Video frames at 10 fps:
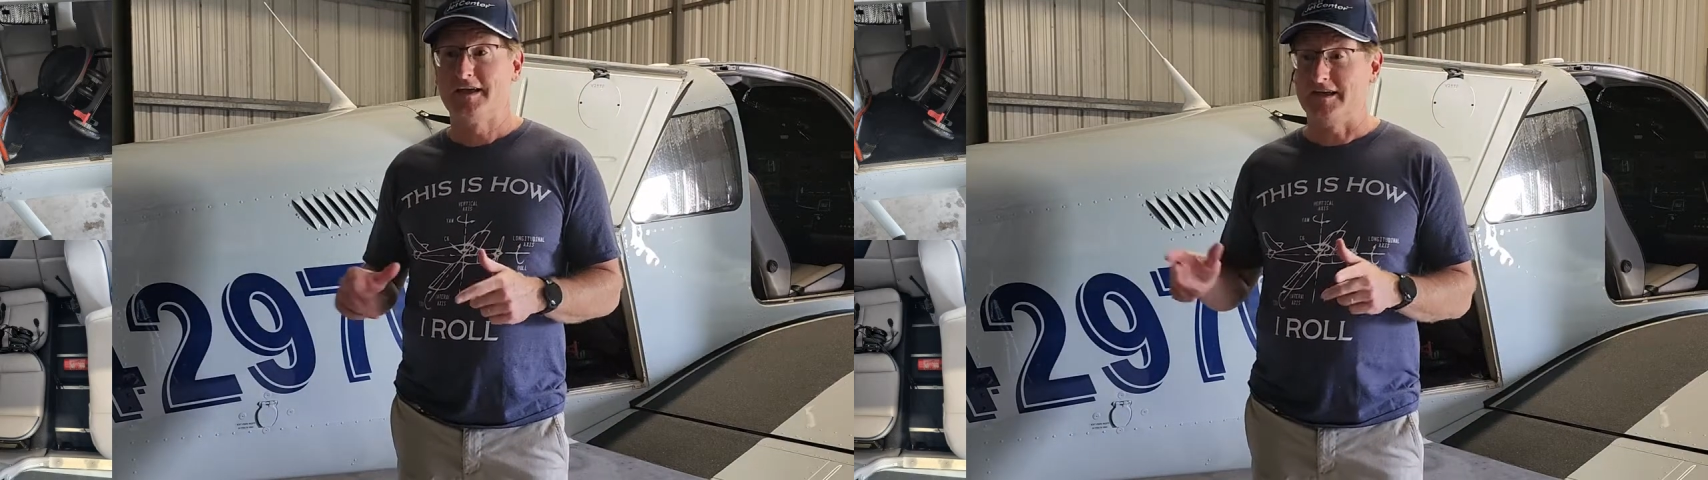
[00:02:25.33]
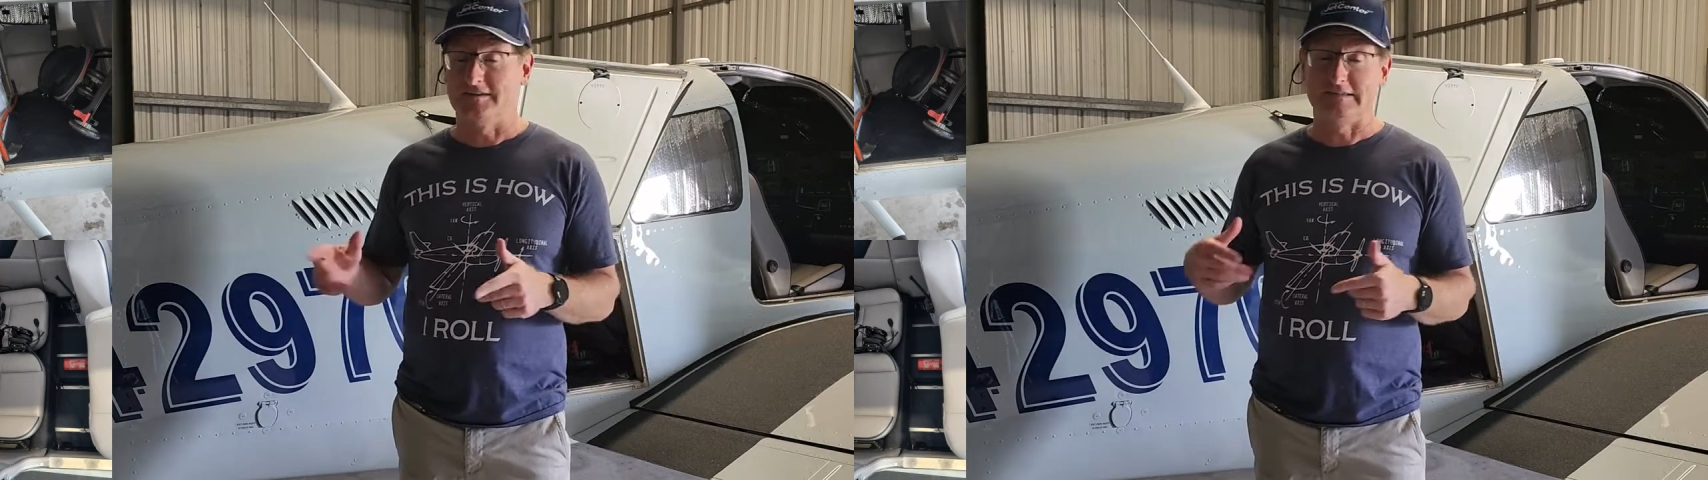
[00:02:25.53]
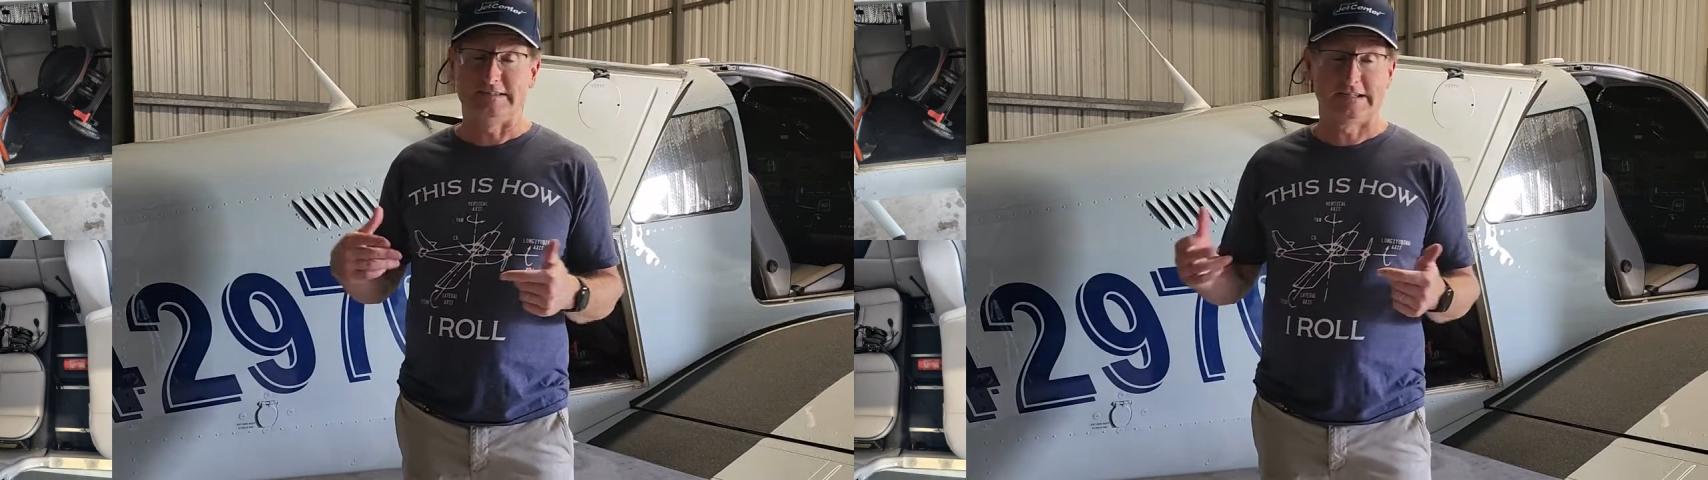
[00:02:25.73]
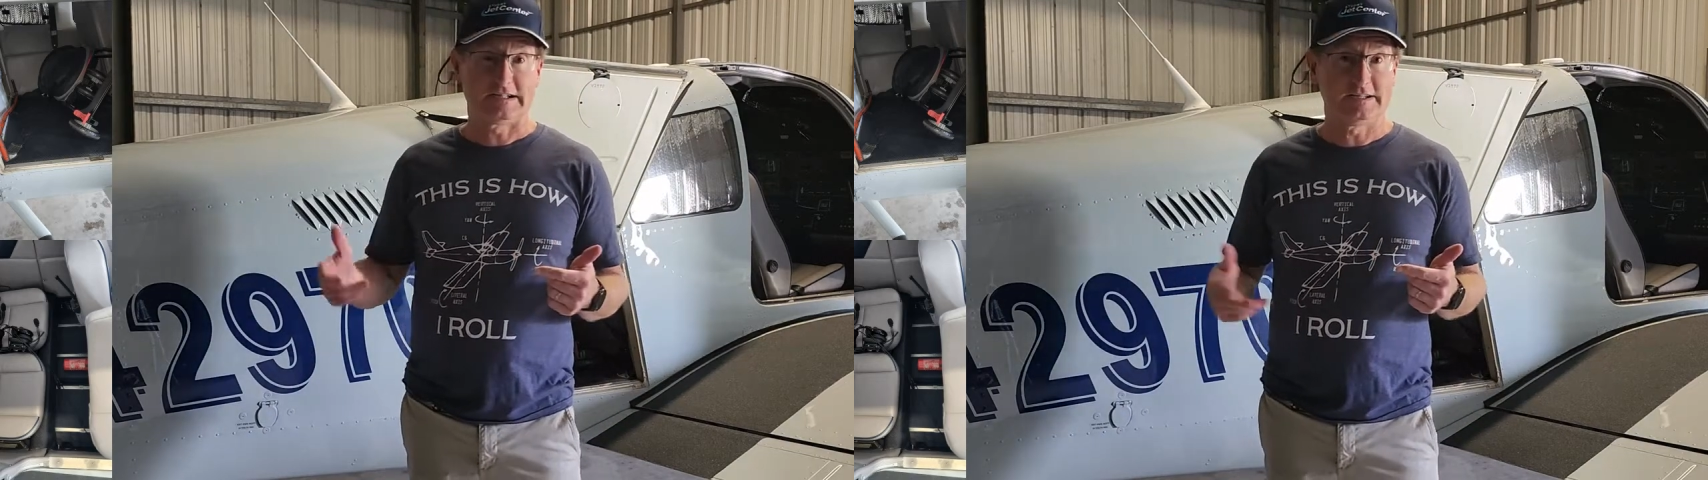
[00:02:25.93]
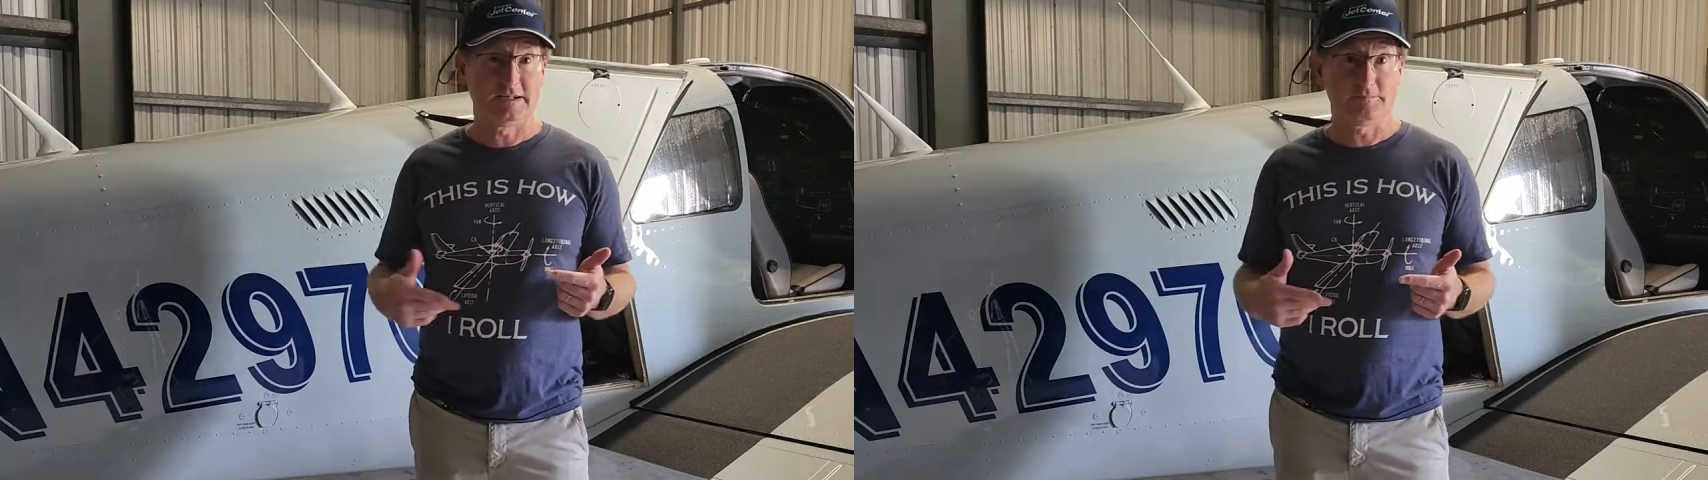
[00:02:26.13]
And it's easy to
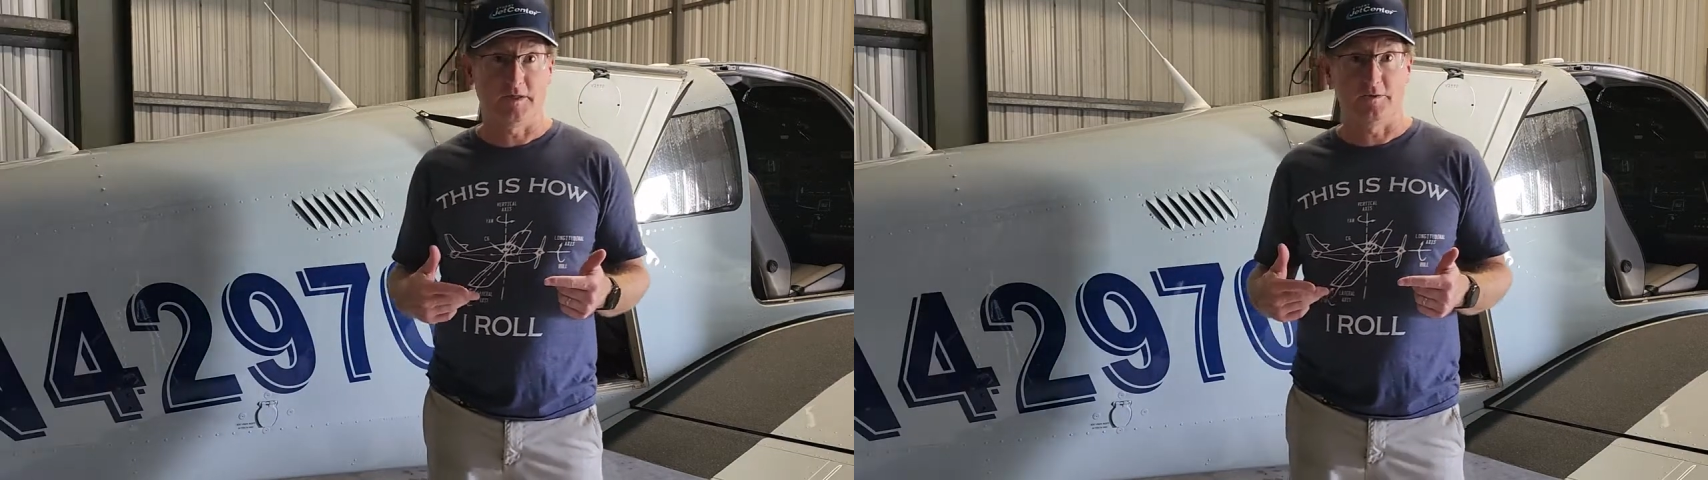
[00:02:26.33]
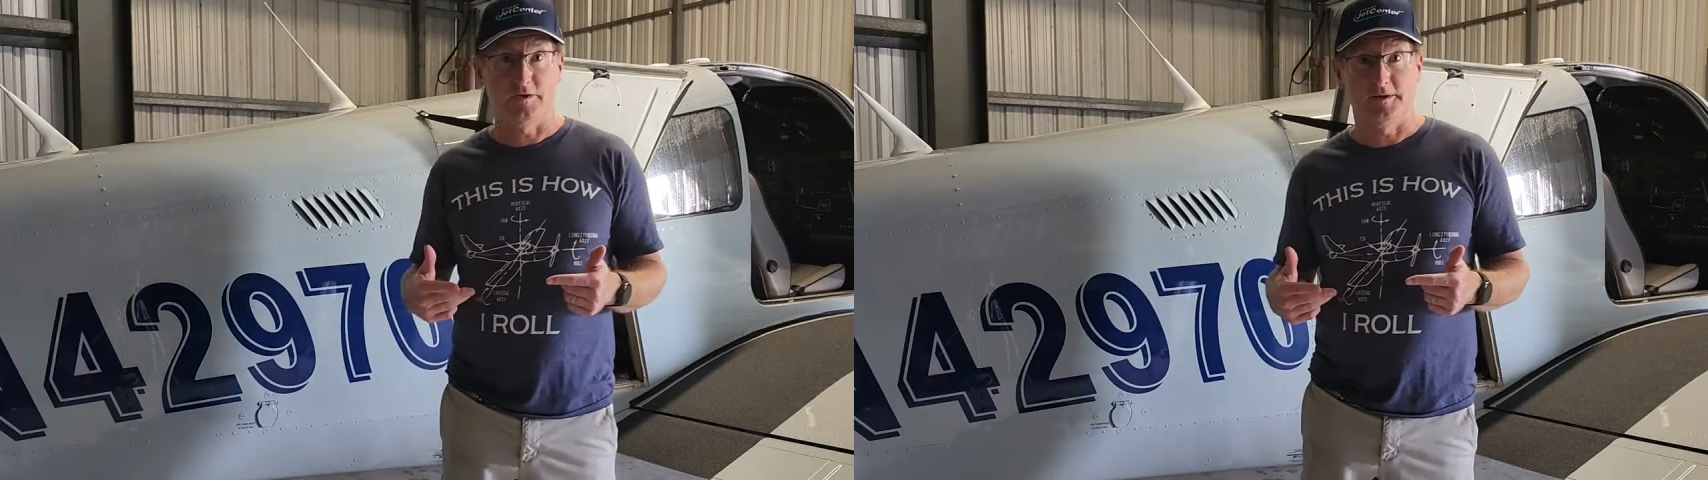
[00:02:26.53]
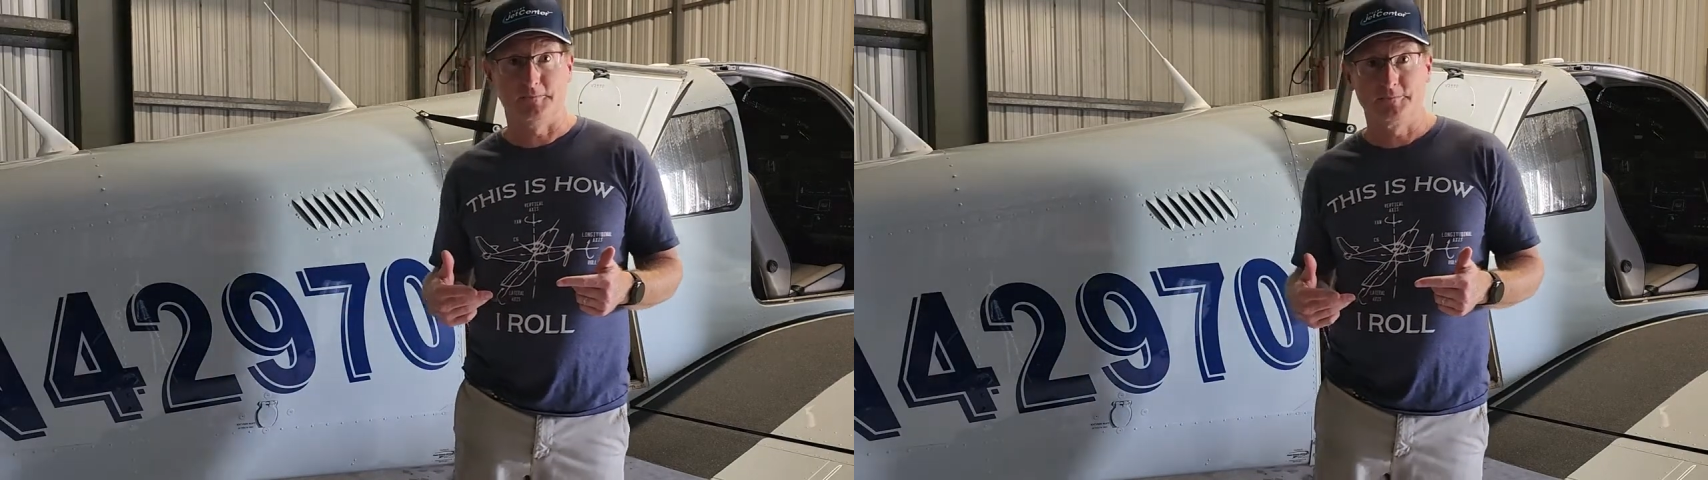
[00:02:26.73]
clean up that way.